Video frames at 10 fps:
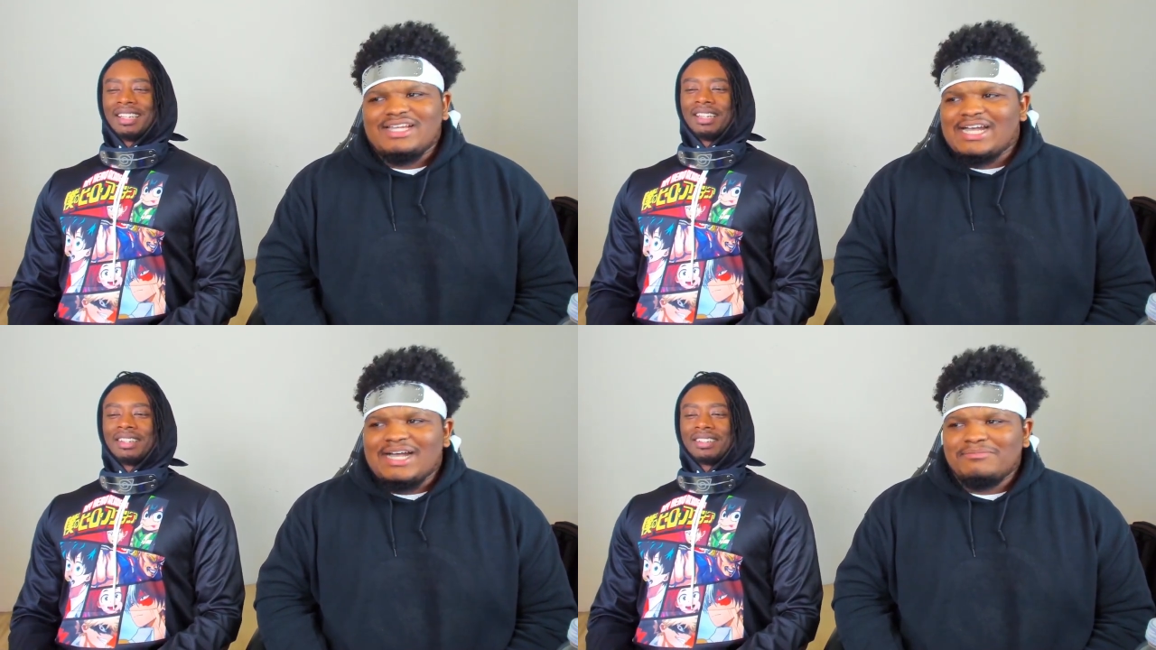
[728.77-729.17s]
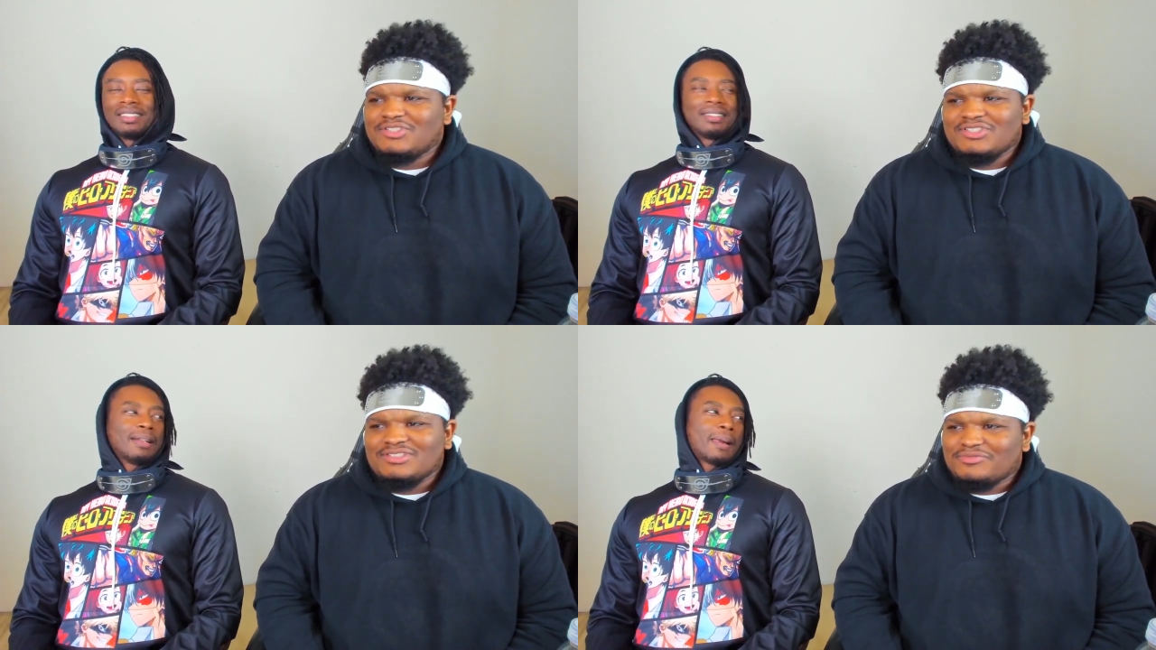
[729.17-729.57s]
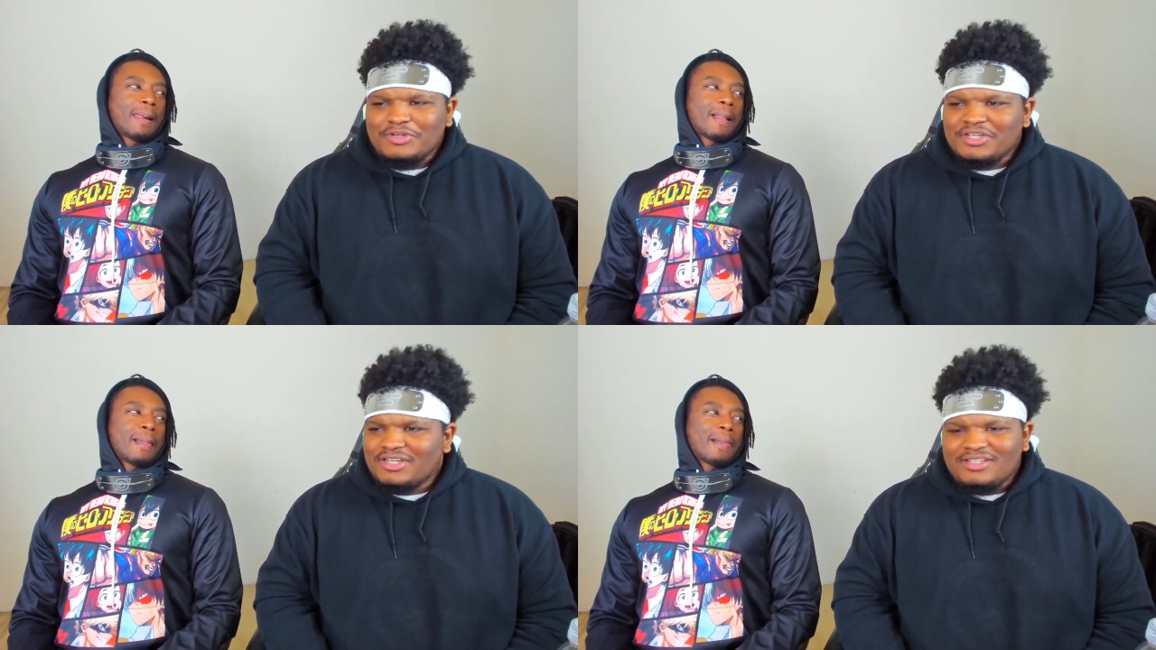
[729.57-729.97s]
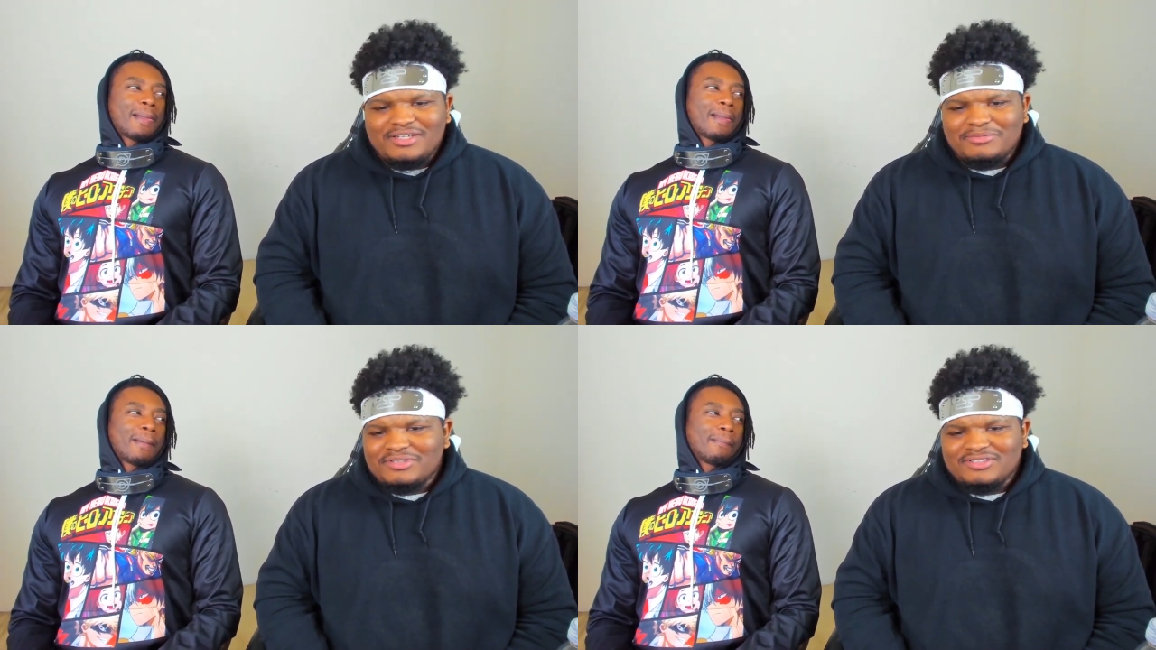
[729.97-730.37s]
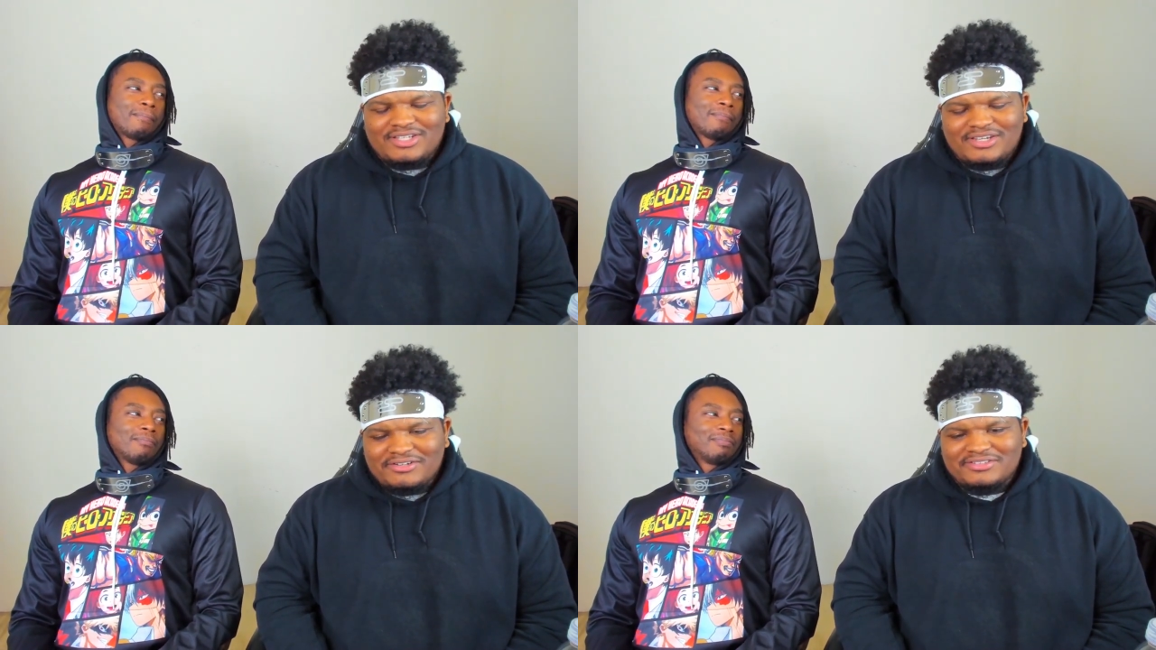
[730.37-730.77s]
Speaker 1: Yeah. I'm just freaking in love with these
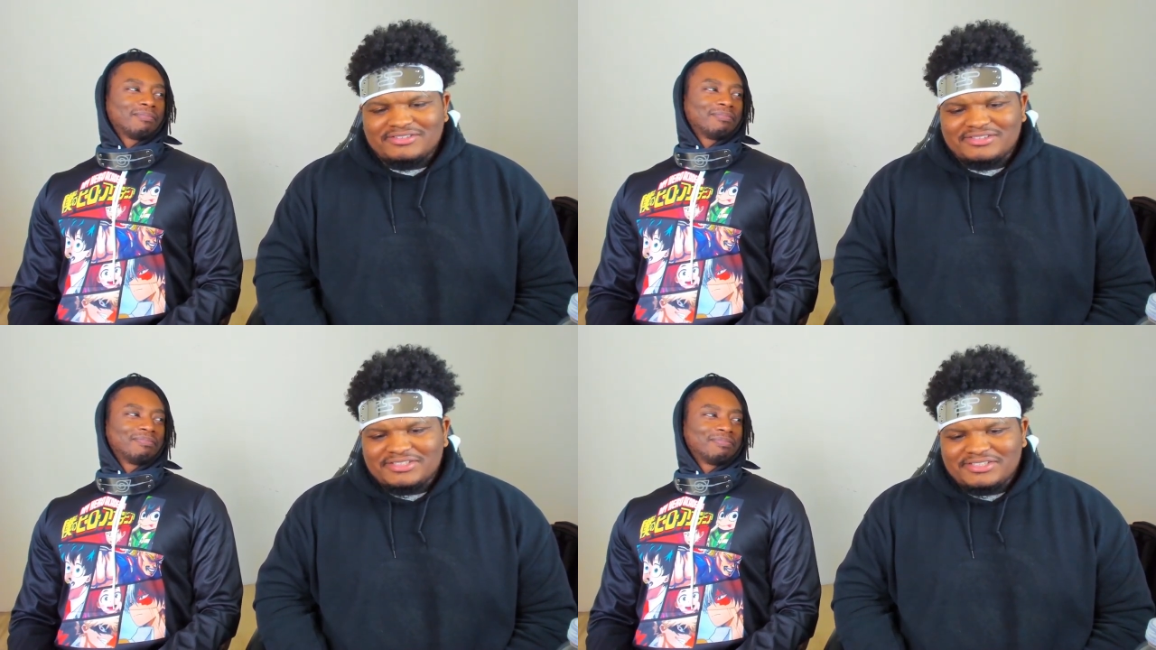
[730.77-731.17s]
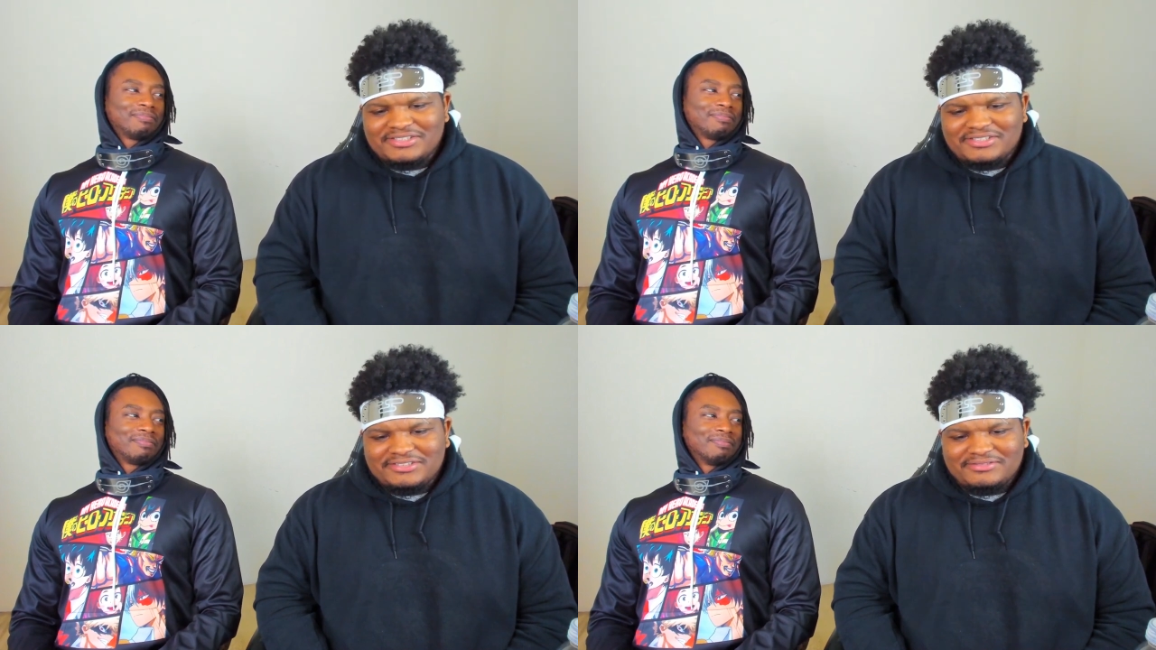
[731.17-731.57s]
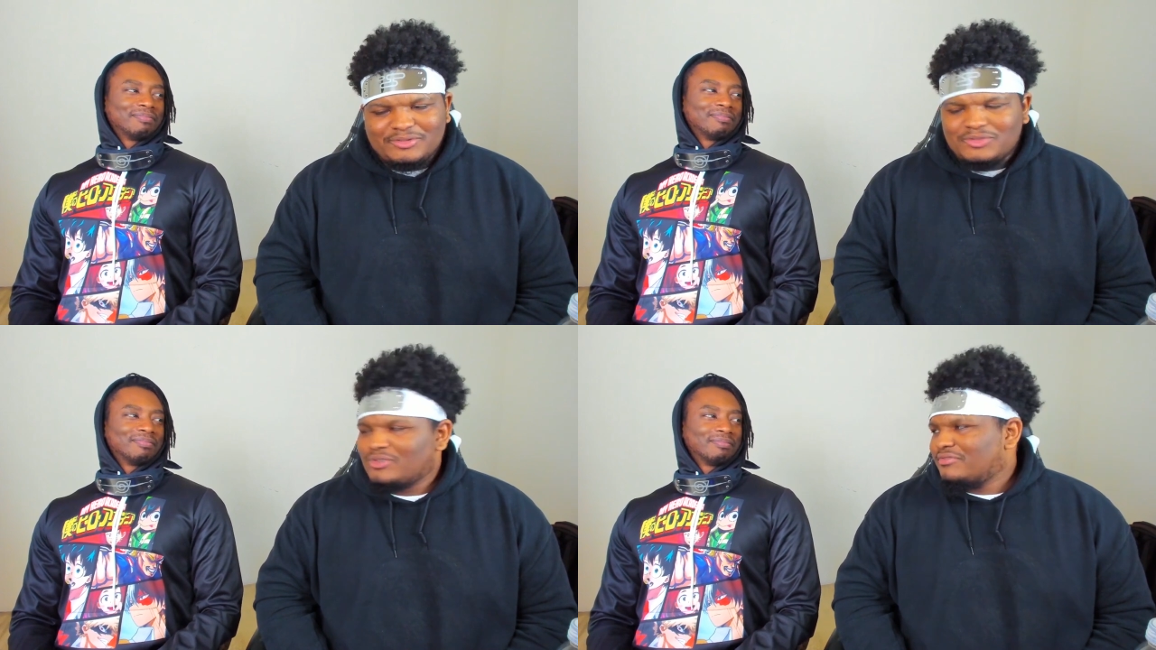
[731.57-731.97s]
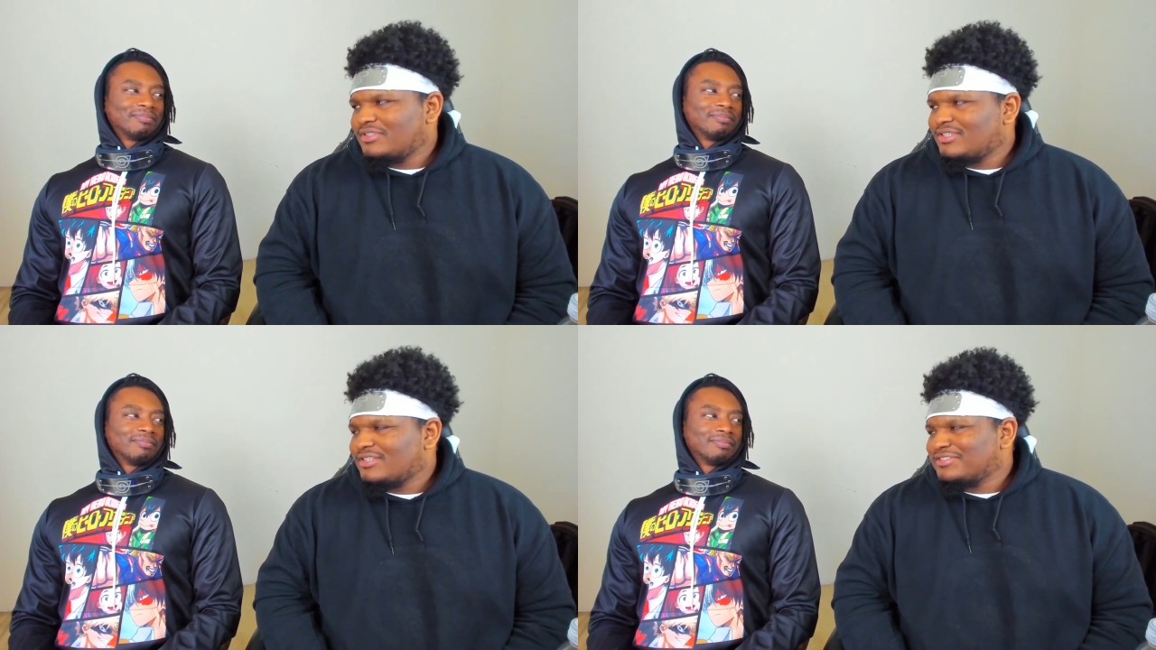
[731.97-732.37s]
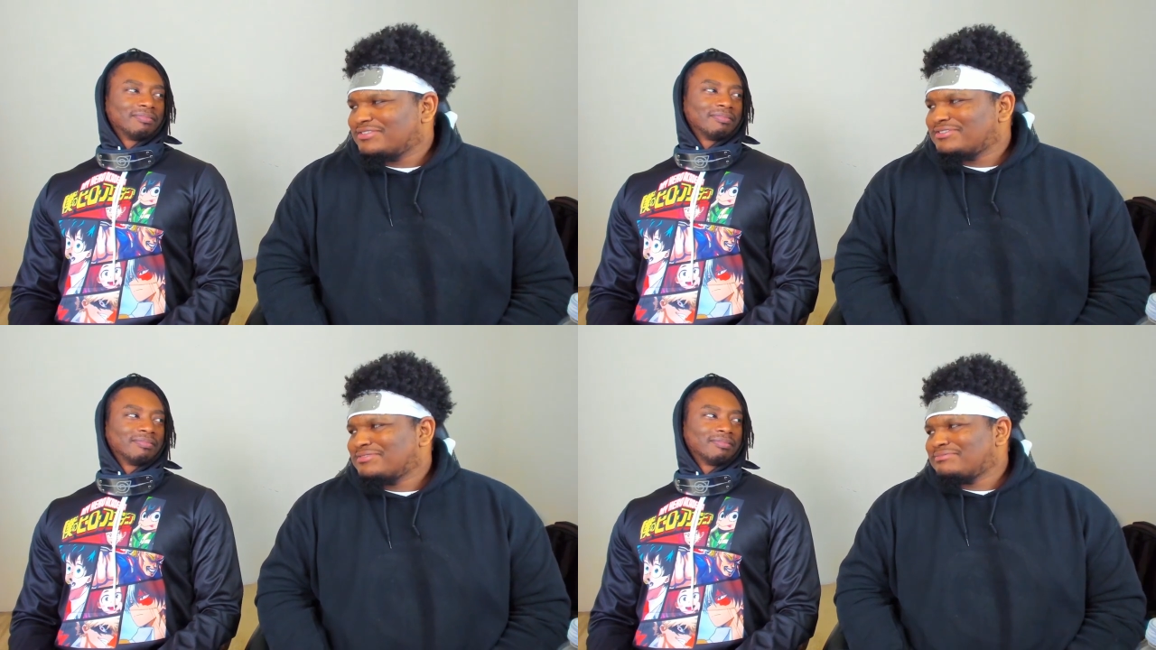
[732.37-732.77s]
characters. Uh, what you want for darkness?